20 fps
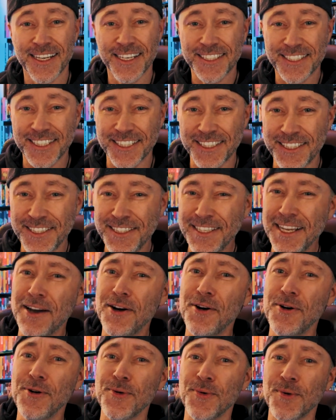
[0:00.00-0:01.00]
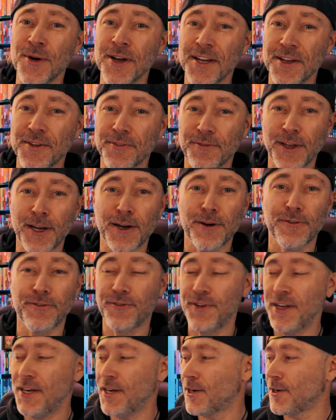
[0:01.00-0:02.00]
to know their
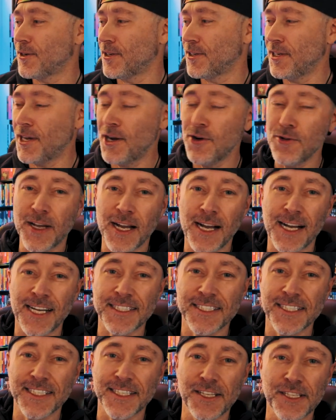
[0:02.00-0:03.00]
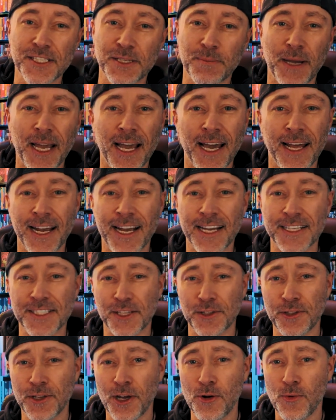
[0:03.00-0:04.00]
fear, to know Godzilla's a badass,
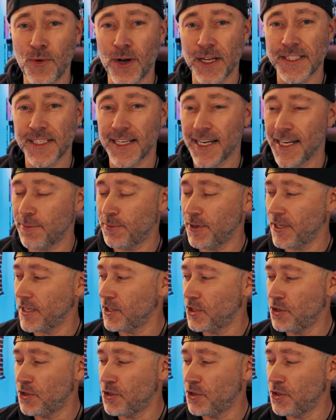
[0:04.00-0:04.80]
to know what's happening.